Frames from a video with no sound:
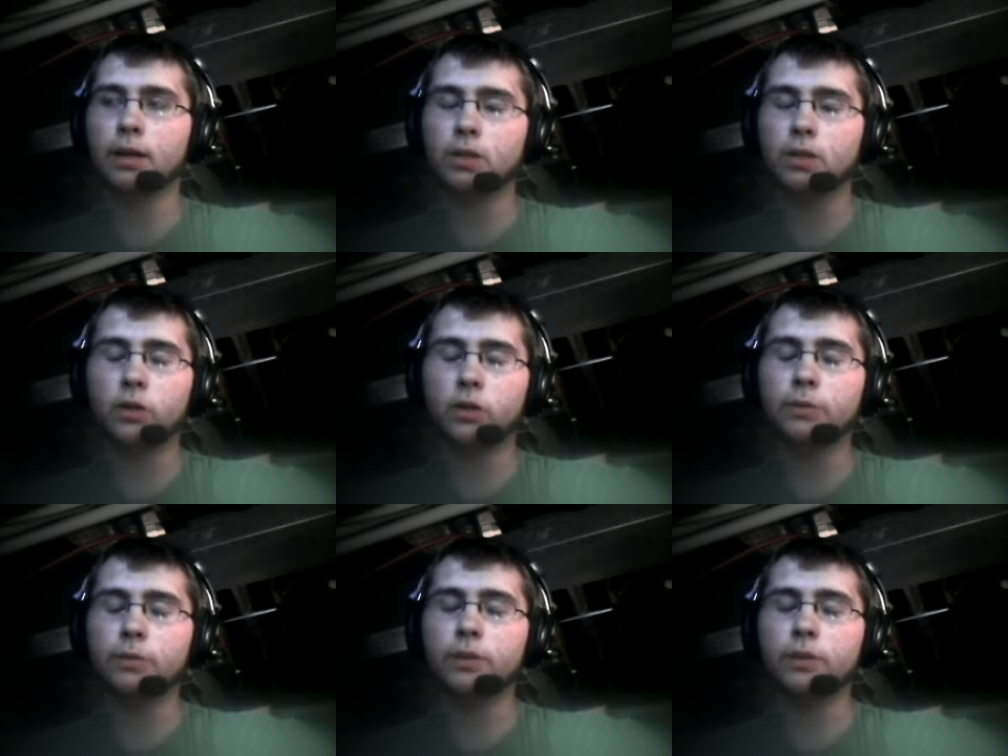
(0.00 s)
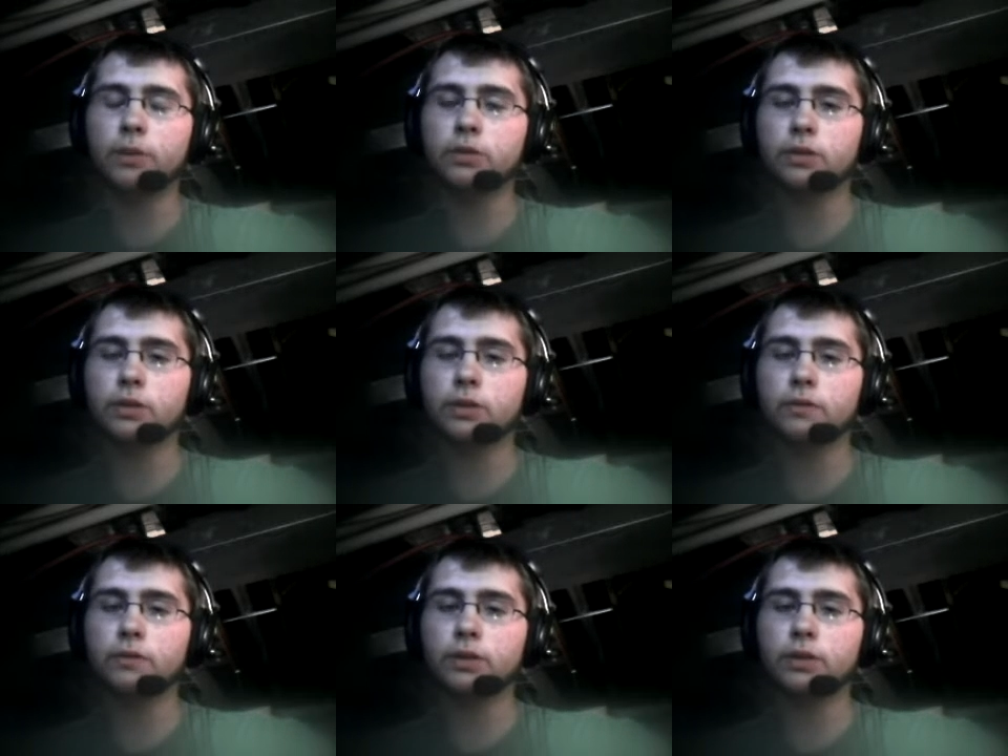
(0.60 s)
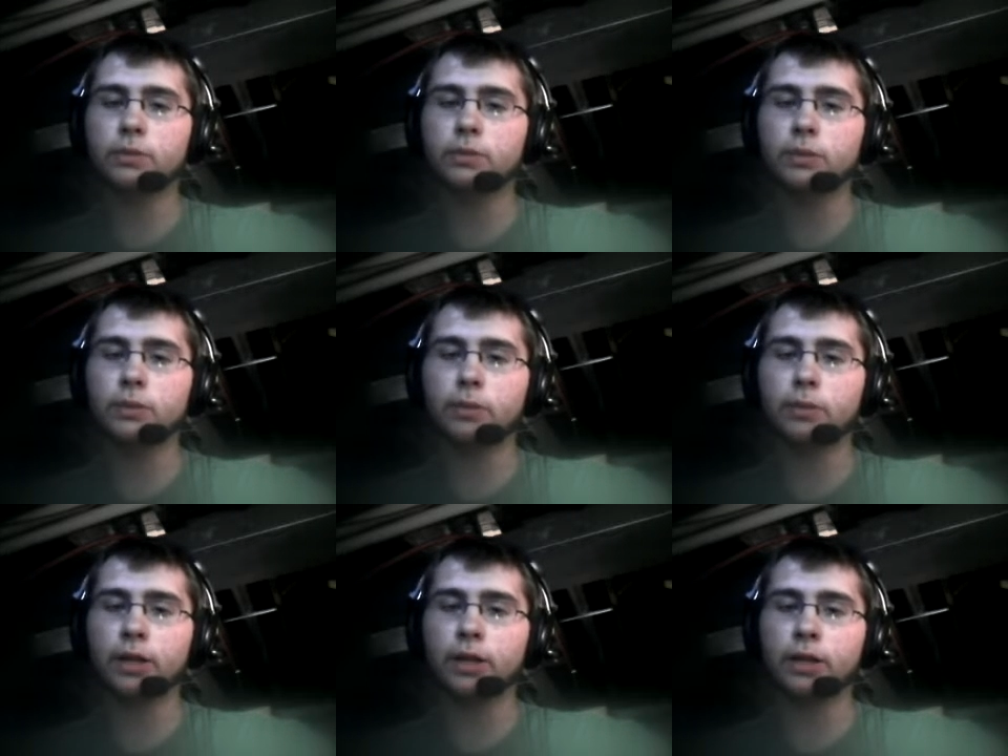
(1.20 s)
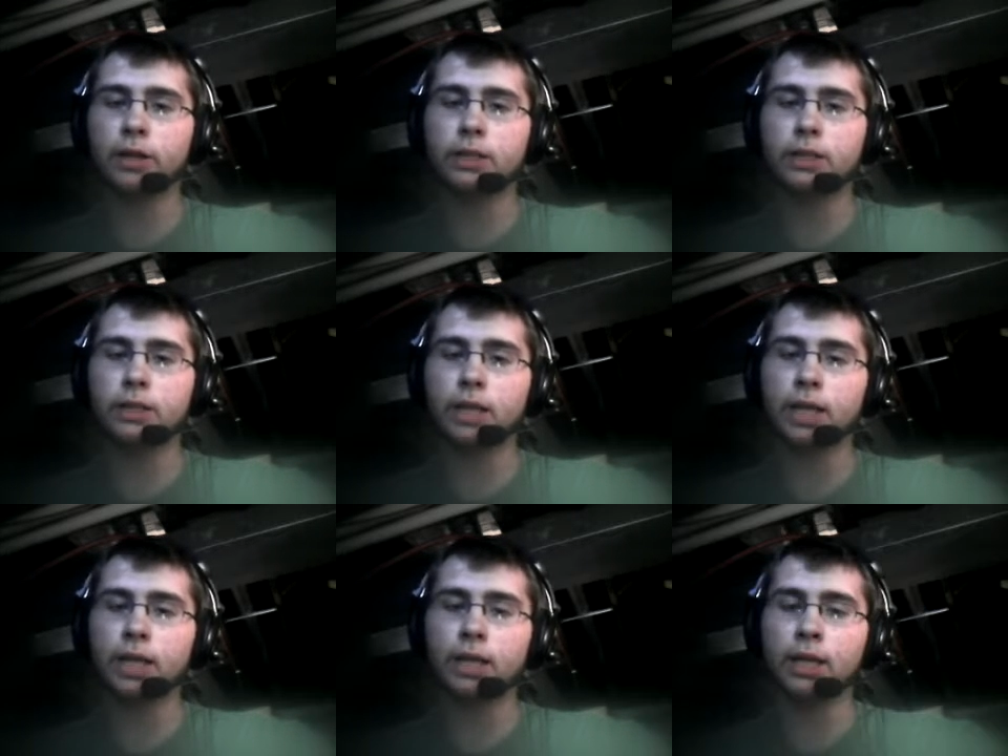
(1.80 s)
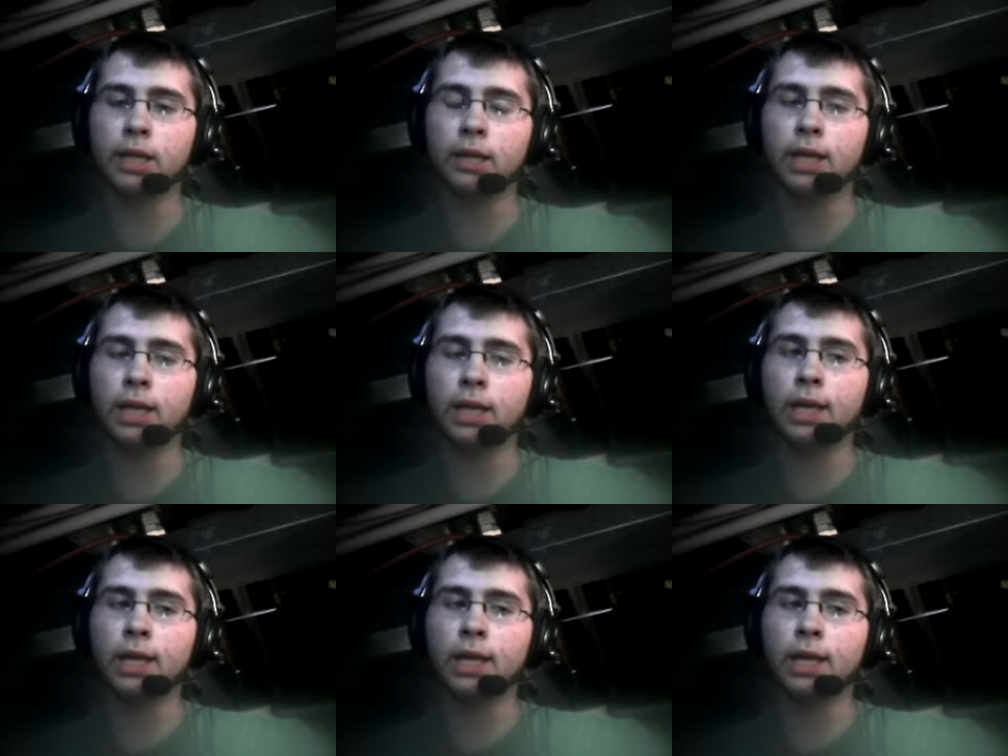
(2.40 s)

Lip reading: told him I was looking for some good players, and